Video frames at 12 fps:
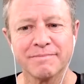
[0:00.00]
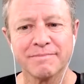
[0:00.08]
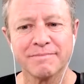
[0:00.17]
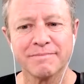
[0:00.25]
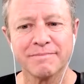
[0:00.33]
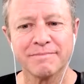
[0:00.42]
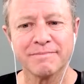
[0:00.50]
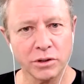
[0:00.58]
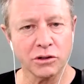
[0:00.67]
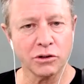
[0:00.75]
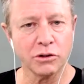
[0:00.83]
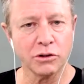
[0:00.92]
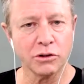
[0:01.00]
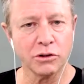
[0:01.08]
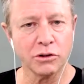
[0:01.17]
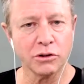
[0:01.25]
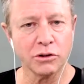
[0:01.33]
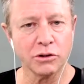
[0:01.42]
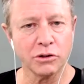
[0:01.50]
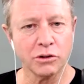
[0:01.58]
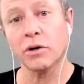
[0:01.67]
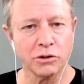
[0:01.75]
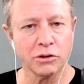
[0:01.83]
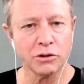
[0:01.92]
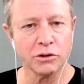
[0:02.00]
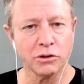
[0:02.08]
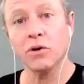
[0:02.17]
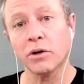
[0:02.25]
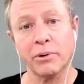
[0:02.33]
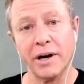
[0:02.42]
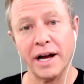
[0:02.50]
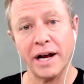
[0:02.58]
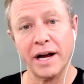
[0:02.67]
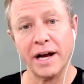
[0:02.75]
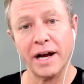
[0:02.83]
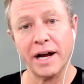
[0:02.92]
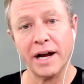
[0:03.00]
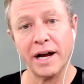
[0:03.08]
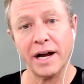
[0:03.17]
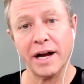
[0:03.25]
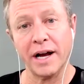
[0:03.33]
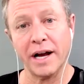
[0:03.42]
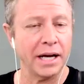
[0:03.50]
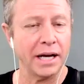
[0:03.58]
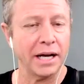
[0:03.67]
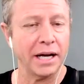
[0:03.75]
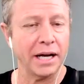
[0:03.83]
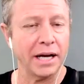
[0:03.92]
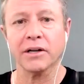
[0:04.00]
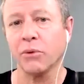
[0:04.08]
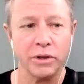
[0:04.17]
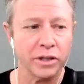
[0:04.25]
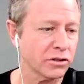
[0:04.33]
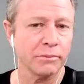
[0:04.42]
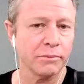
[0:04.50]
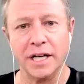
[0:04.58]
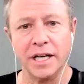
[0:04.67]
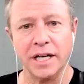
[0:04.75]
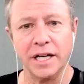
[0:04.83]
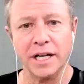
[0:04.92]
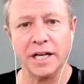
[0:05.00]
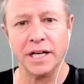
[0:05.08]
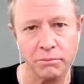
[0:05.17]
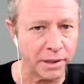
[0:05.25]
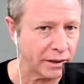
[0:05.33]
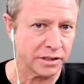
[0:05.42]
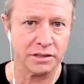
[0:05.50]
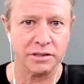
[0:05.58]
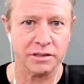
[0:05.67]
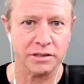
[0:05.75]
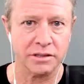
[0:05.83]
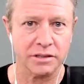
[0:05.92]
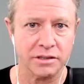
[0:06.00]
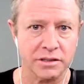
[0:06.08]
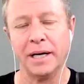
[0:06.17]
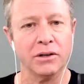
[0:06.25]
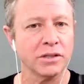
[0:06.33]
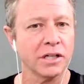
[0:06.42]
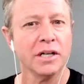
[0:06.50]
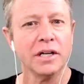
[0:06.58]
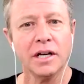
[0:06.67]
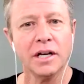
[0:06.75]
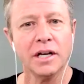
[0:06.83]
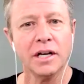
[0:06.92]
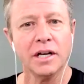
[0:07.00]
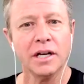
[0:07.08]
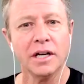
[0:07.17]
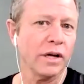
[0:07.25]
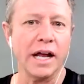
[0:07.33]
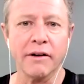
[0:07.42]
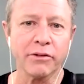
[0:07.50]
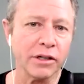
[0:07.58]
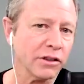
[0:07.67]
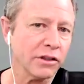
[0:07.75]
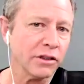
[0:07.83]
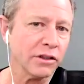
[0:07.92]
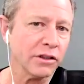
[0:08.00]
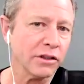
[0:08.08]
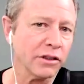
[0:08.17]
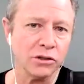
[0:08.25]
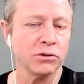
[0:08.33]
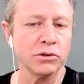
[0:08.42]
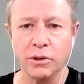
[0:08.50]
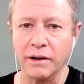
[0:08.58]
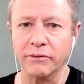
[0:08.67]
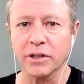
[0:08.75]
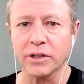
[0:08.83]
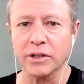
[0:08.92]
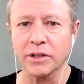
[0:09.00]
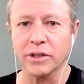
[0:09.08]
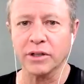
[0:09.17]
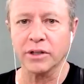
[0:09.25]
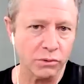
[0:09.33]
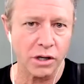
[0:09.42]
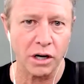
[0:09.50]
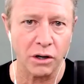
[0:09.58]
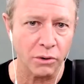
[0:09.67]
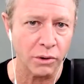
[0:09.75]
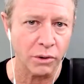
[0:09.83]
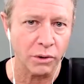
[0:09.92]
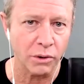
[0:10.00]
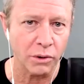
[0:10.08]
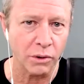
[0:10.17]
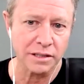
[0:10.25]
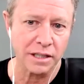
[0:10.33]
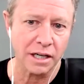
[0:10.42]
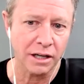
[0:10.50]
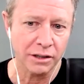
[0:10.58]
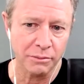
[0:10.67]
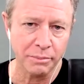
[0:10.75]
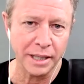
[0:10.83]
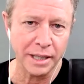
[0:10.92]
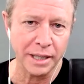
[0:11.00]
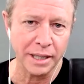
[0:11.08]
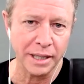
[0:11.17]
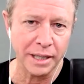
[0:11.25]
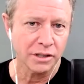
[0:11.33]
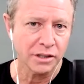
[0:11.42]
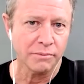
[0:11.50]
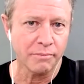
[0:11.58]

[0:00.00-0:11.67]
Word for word: also assume that that is what your practice is all about, and I would assume that's what your marriage is all about, and that's what everything that you do, everywhere you go, is all about.